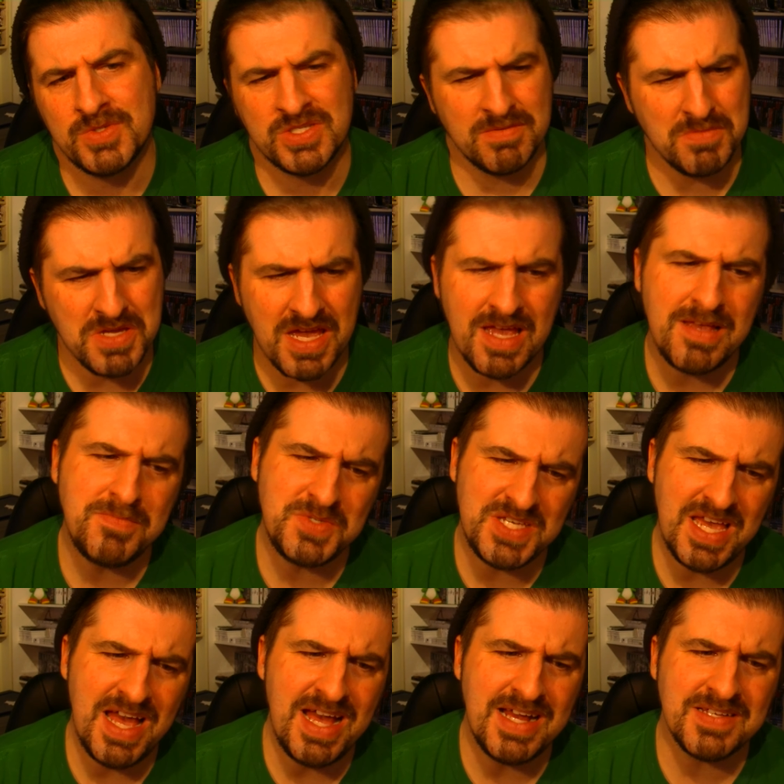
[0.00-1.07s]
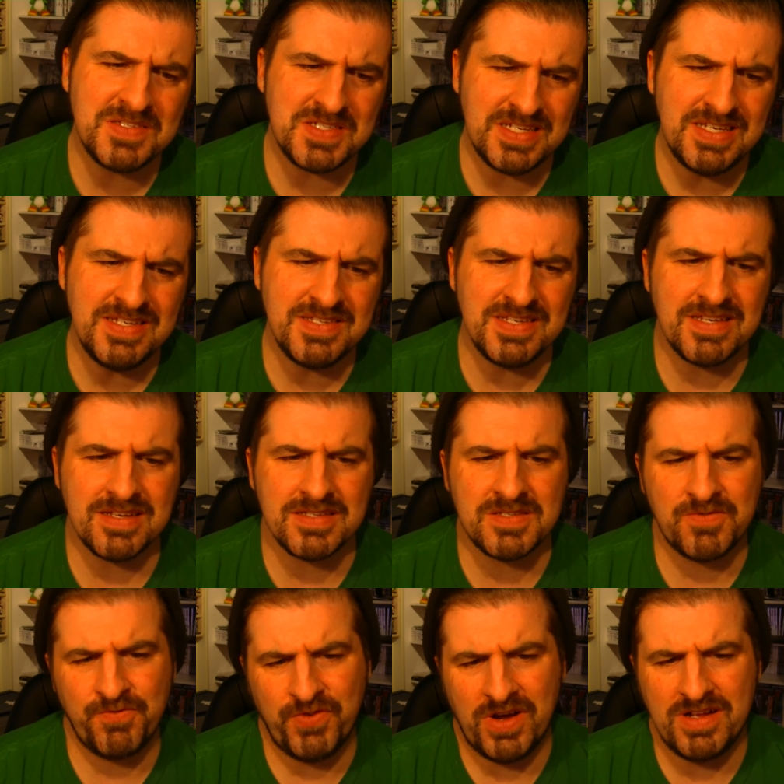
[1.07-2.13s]
Some games, yeah, it's easy, it's
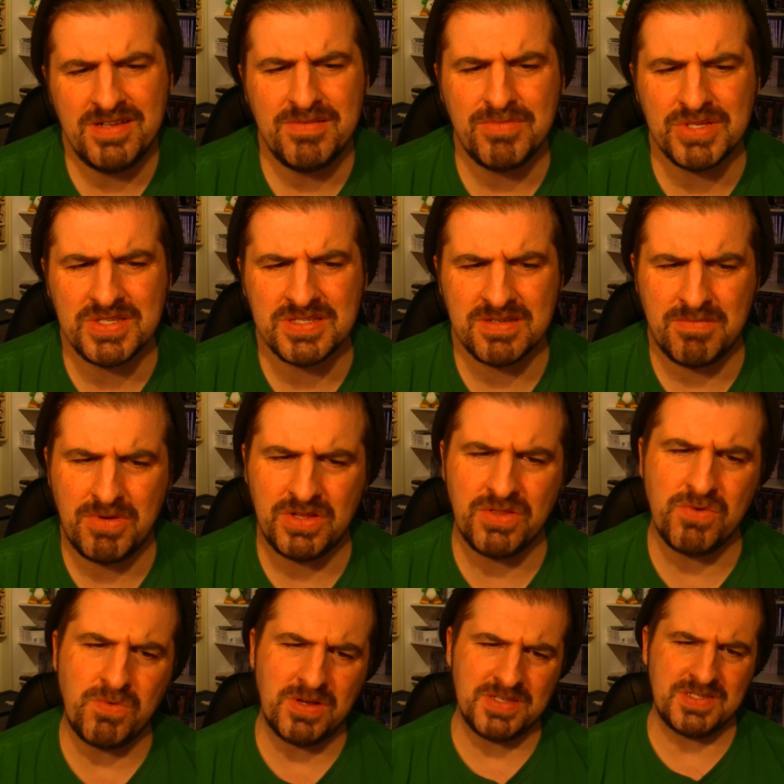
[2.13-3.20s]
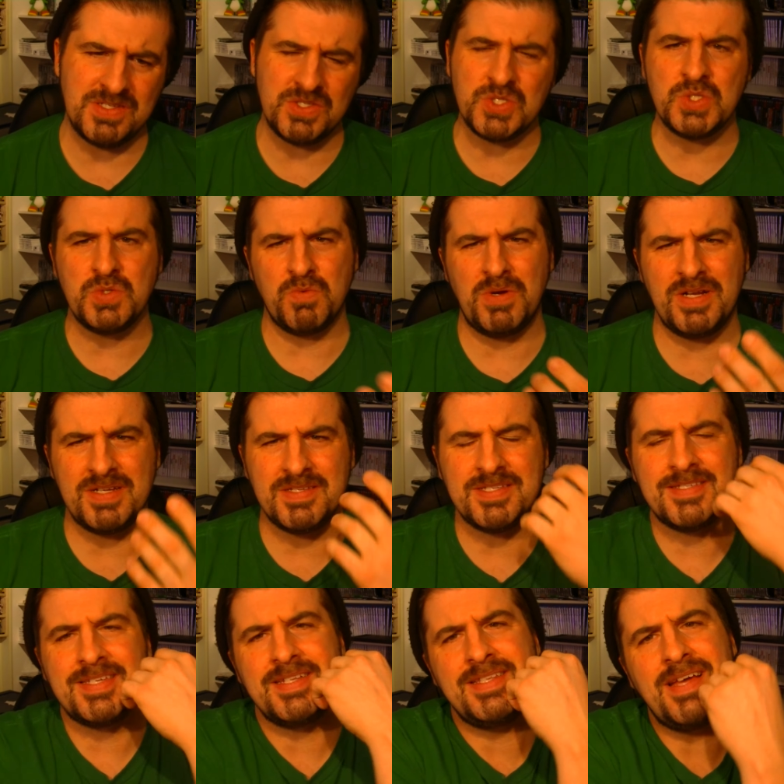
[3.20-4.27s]
fun, but some other ones you just want to
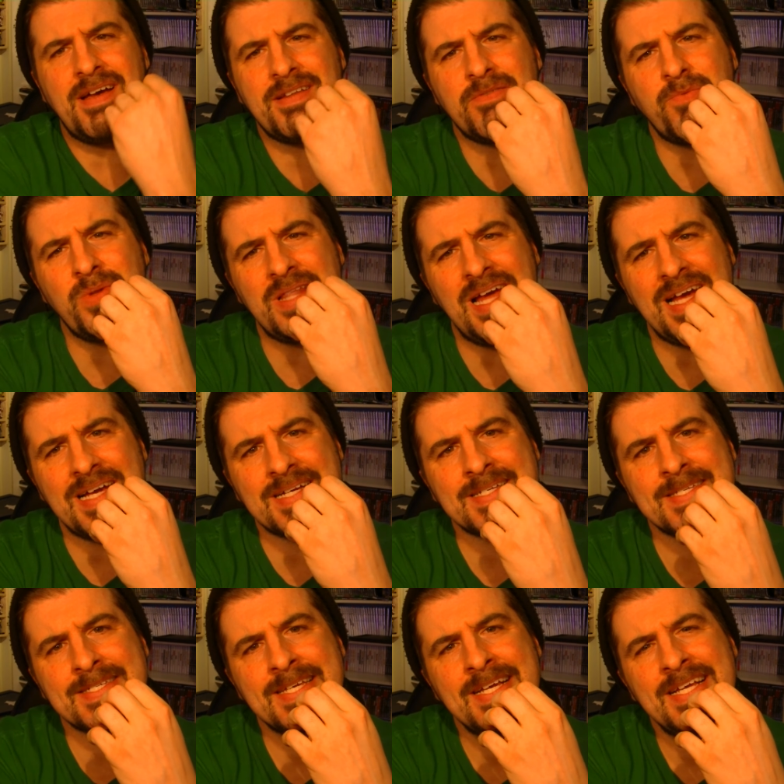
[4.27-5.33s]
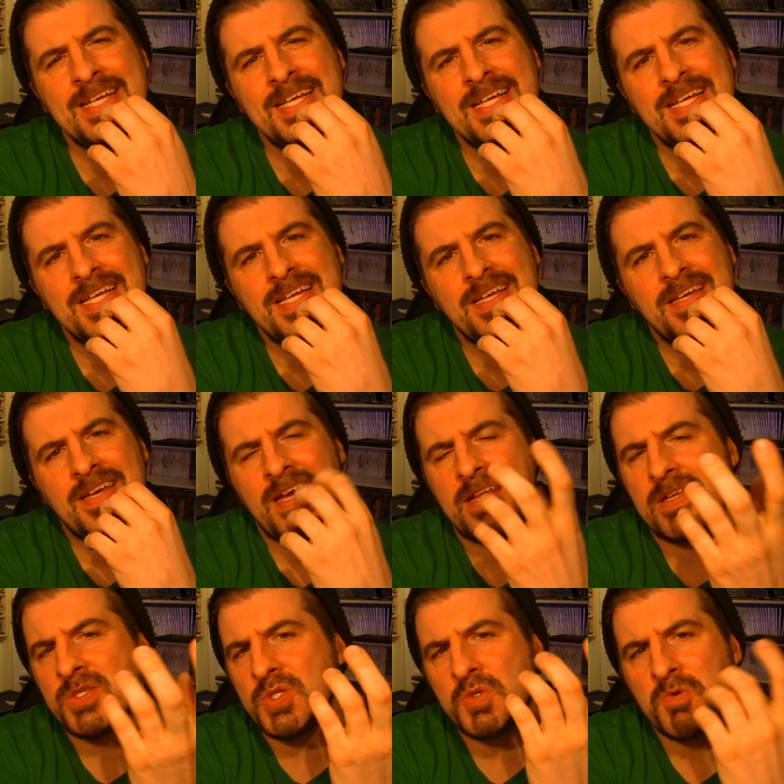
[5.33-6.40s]
sit down and relax. And
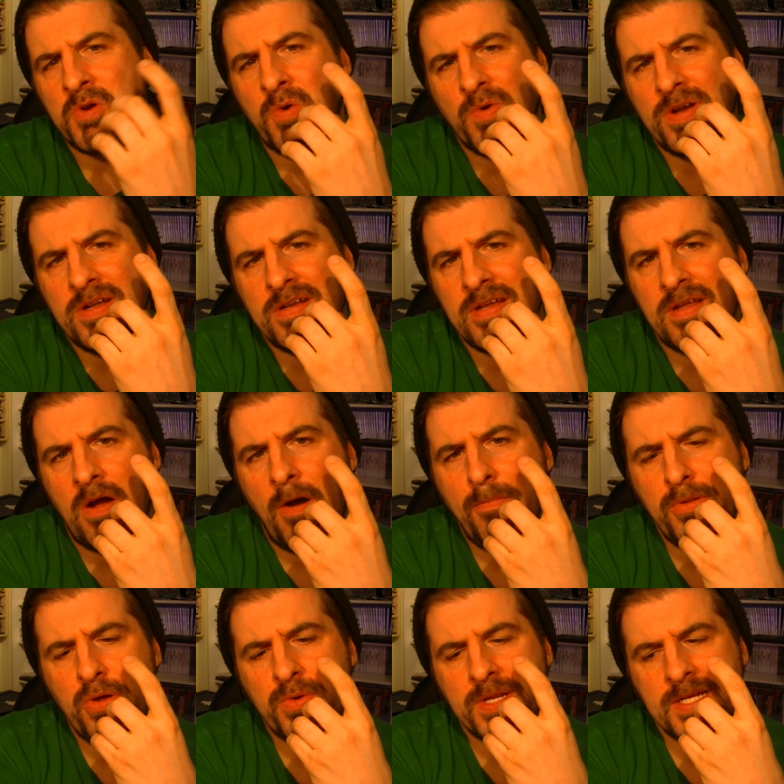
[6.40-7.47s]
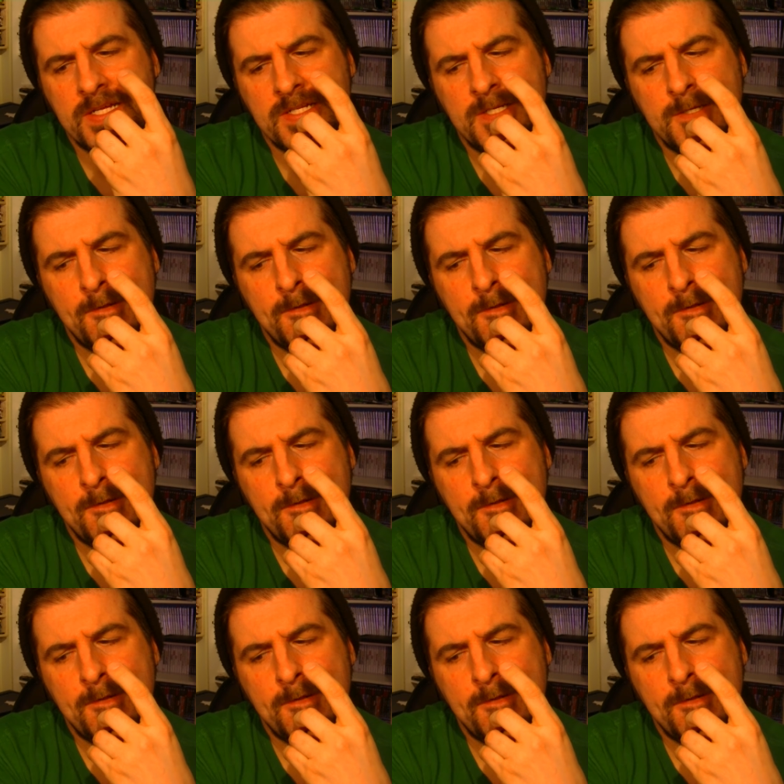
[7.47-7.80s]
I just record it and I upload it.